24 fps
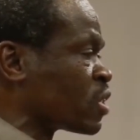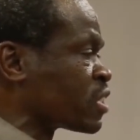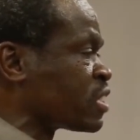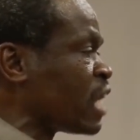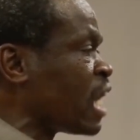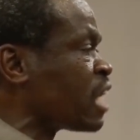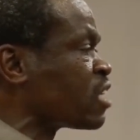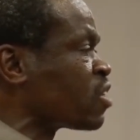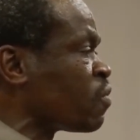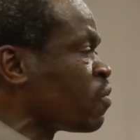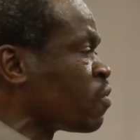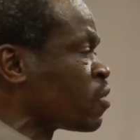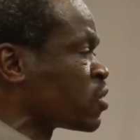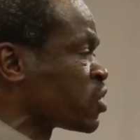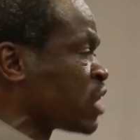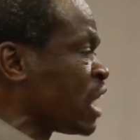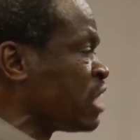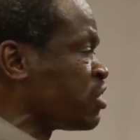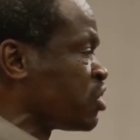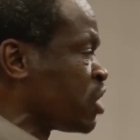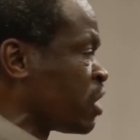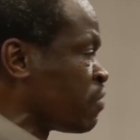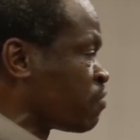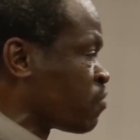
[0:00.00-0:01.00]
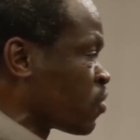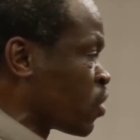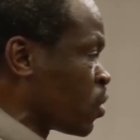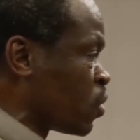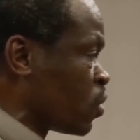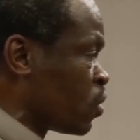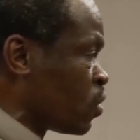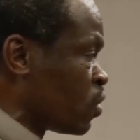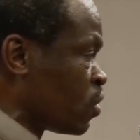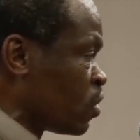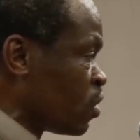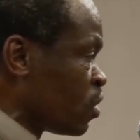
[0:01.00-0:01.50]
was that of
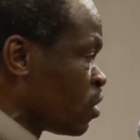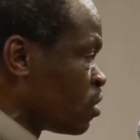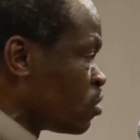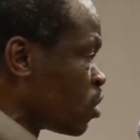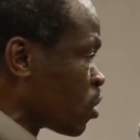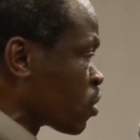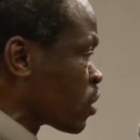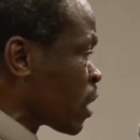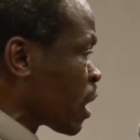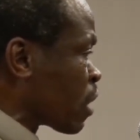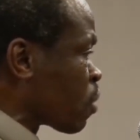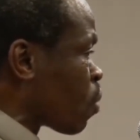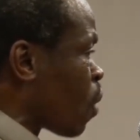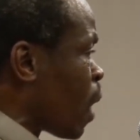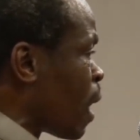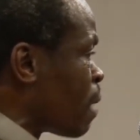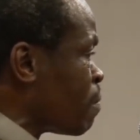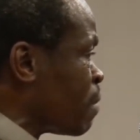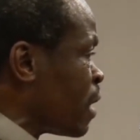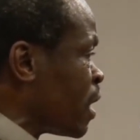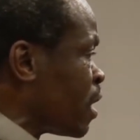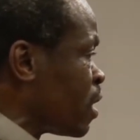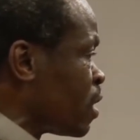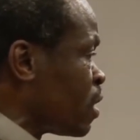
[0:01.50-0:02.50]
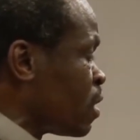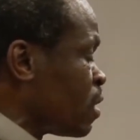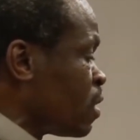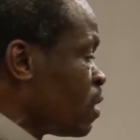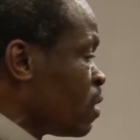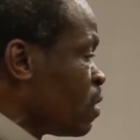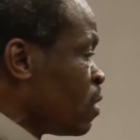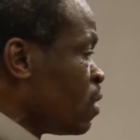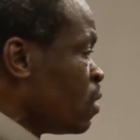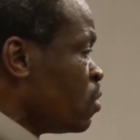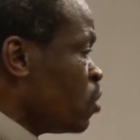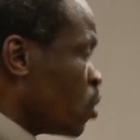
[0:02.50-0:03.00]
Osajefo, Dr.
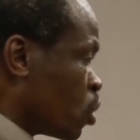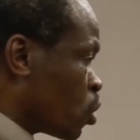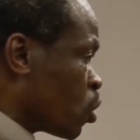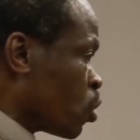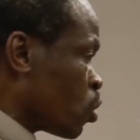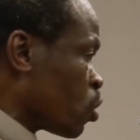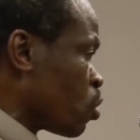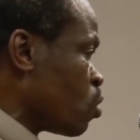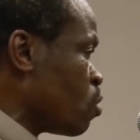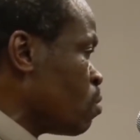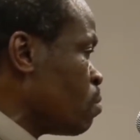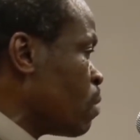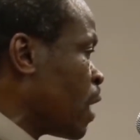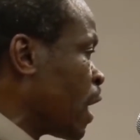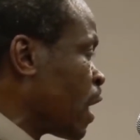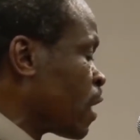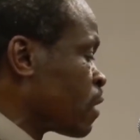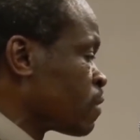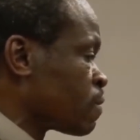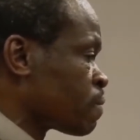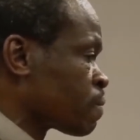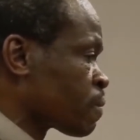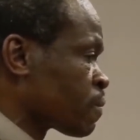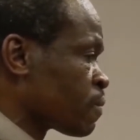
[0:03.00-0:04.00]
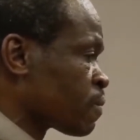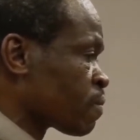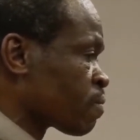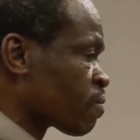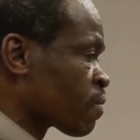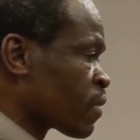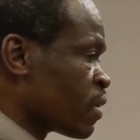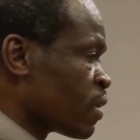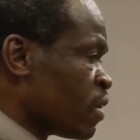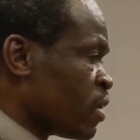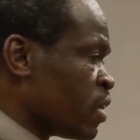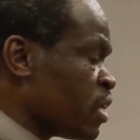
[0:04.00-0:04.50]
Kwame
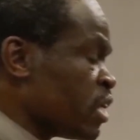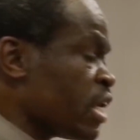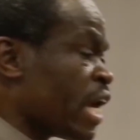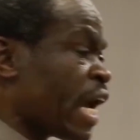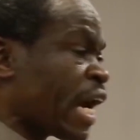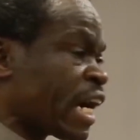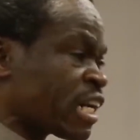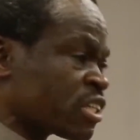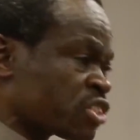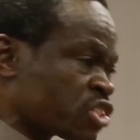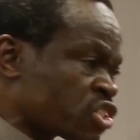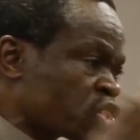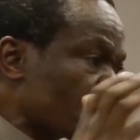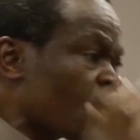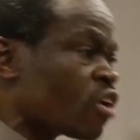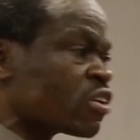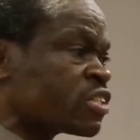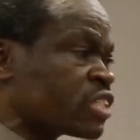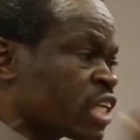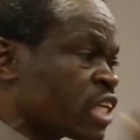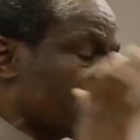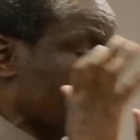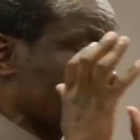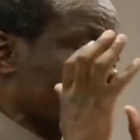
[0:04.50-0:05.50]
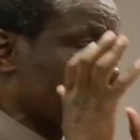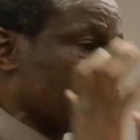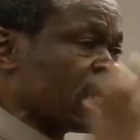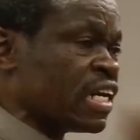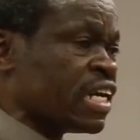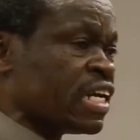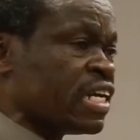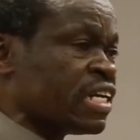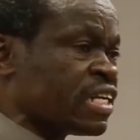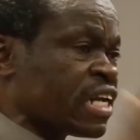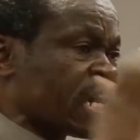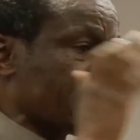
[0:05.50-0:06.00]
Nkrumah. He exhorted the
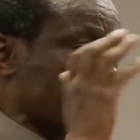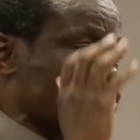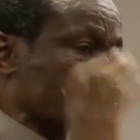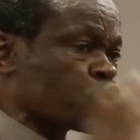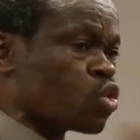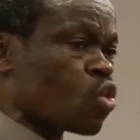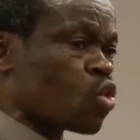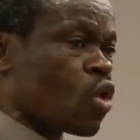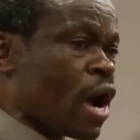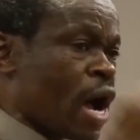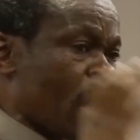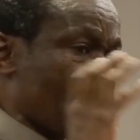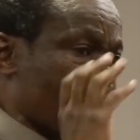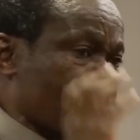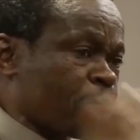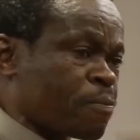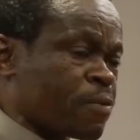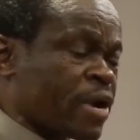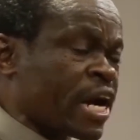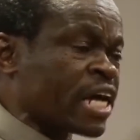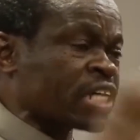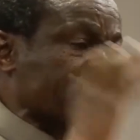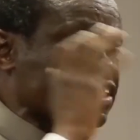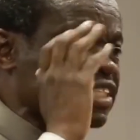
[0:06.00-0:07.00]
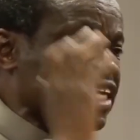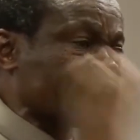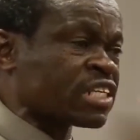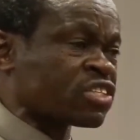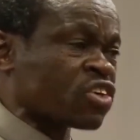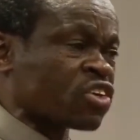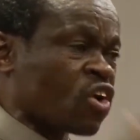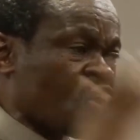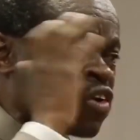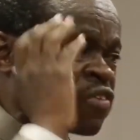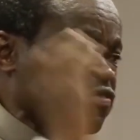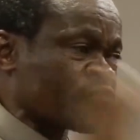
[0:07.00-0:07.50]
leaders who are
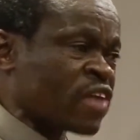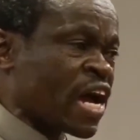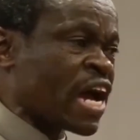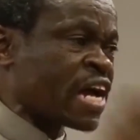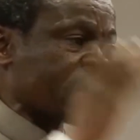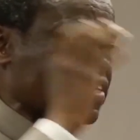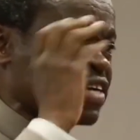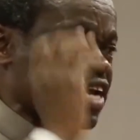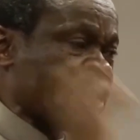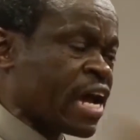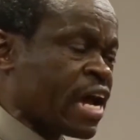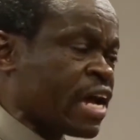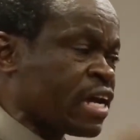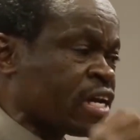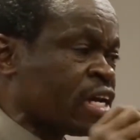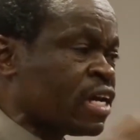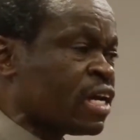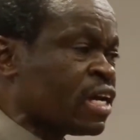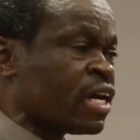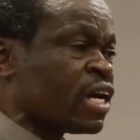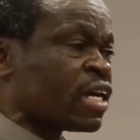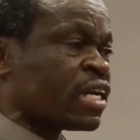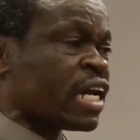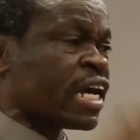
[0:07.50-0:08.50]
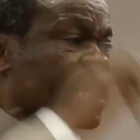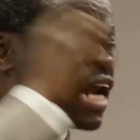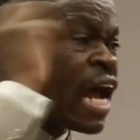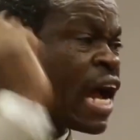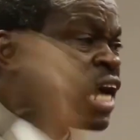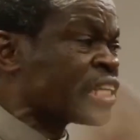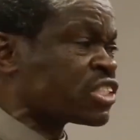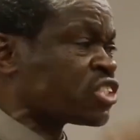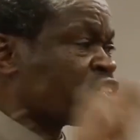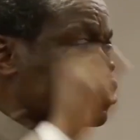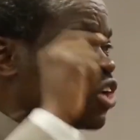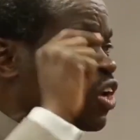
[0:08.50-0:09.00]
present on that day, let
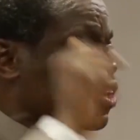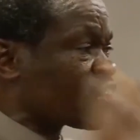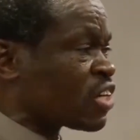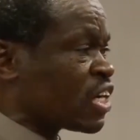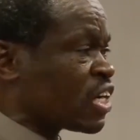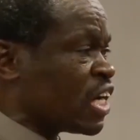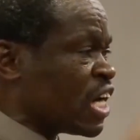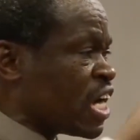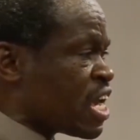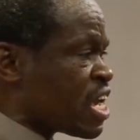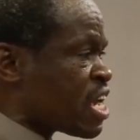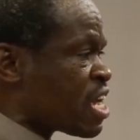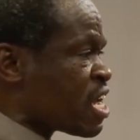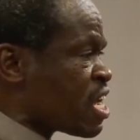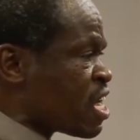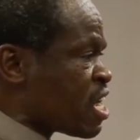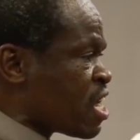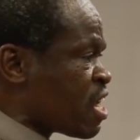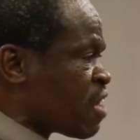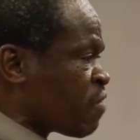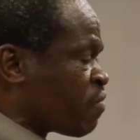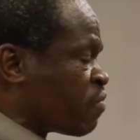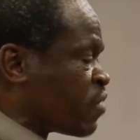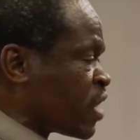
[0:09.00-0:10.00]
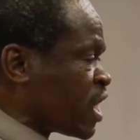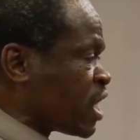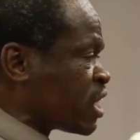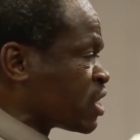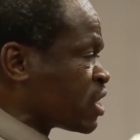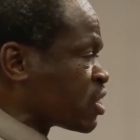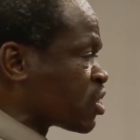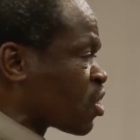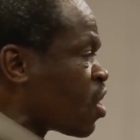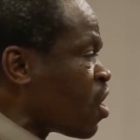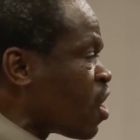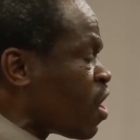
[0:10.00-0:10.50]
us not leave
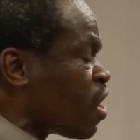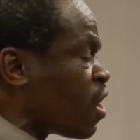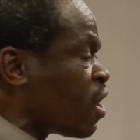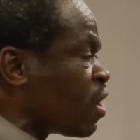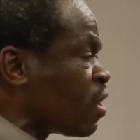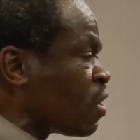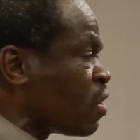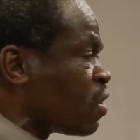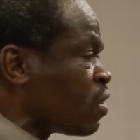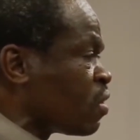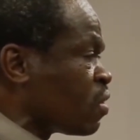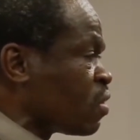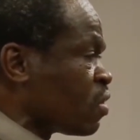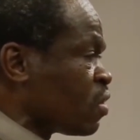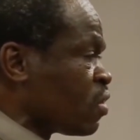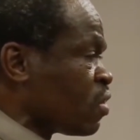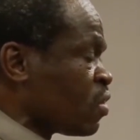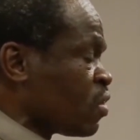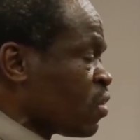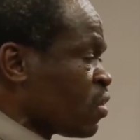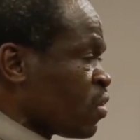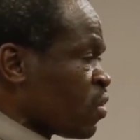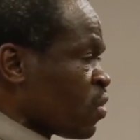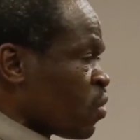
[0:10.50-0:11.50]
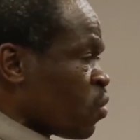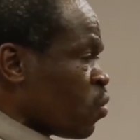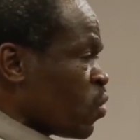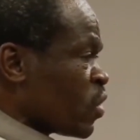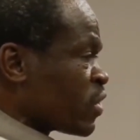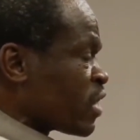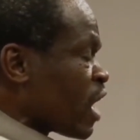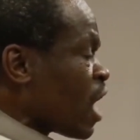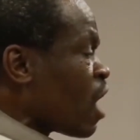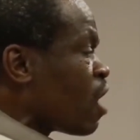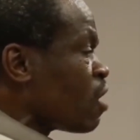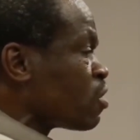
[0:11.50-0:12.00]
this hall
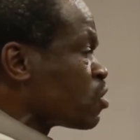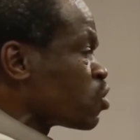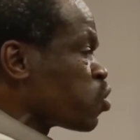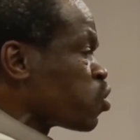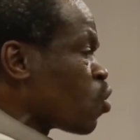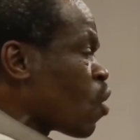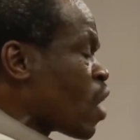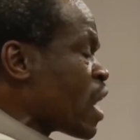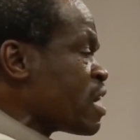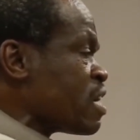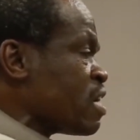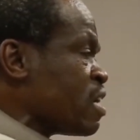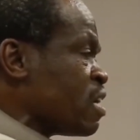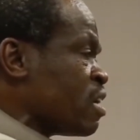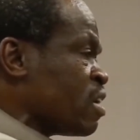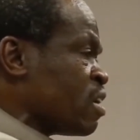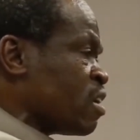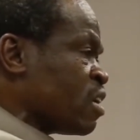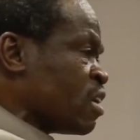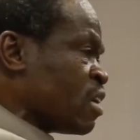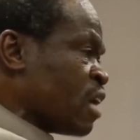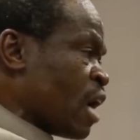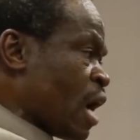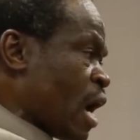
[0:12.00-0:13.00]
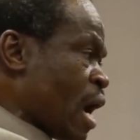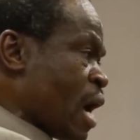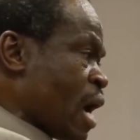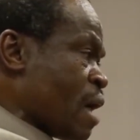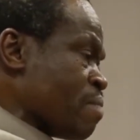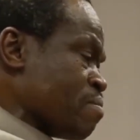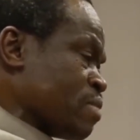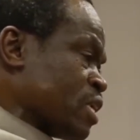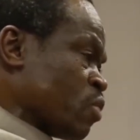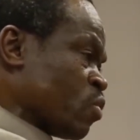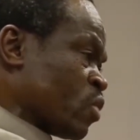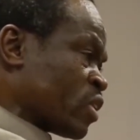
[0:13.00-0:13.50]
without one
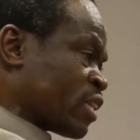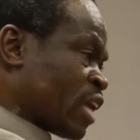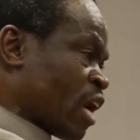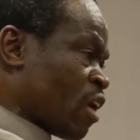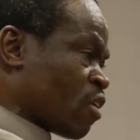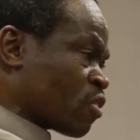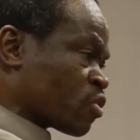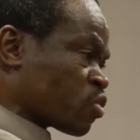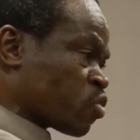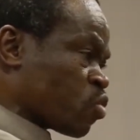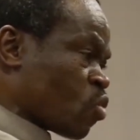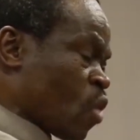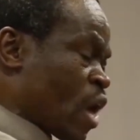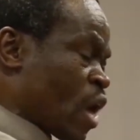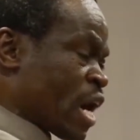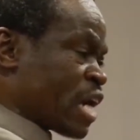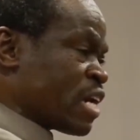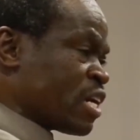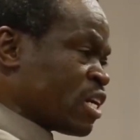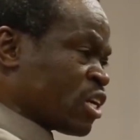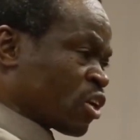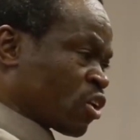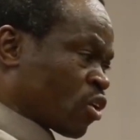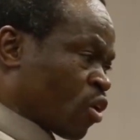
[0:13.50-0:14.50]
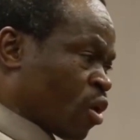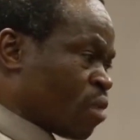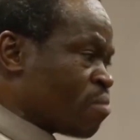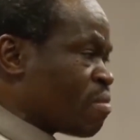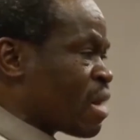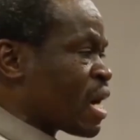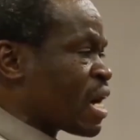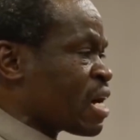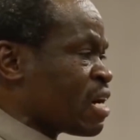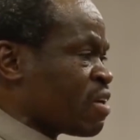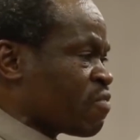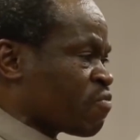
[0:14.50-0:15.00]
army, without one
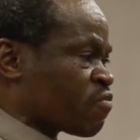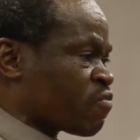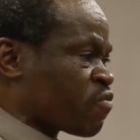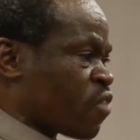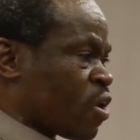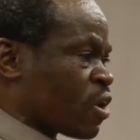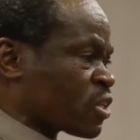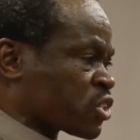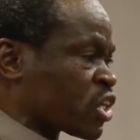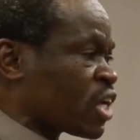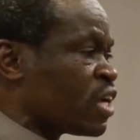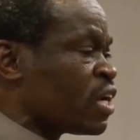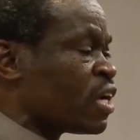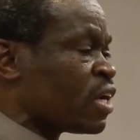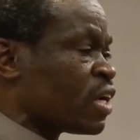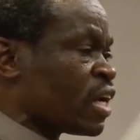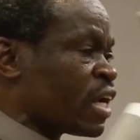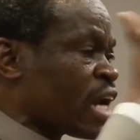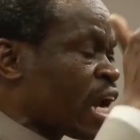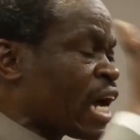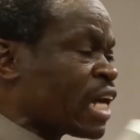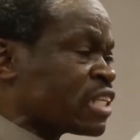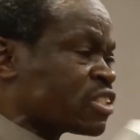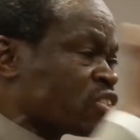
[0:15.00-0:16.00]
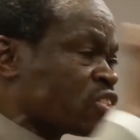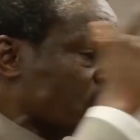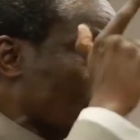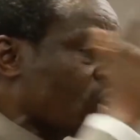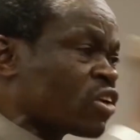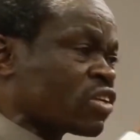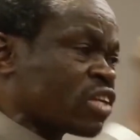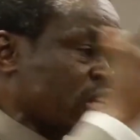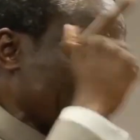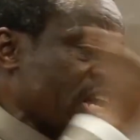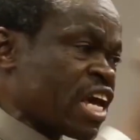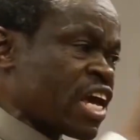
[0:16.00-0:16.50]
command force. Let us
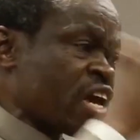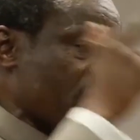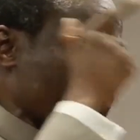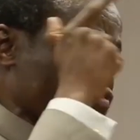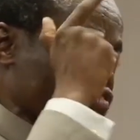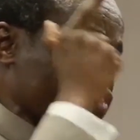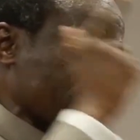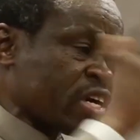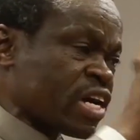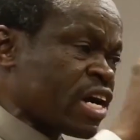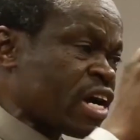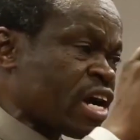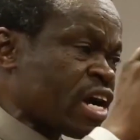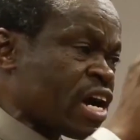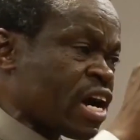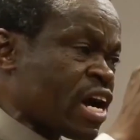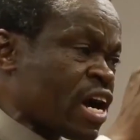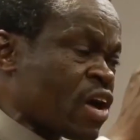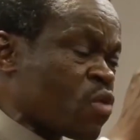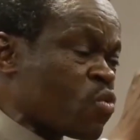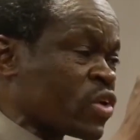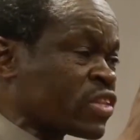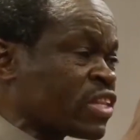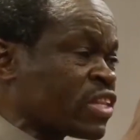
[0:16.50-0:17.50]
not leave here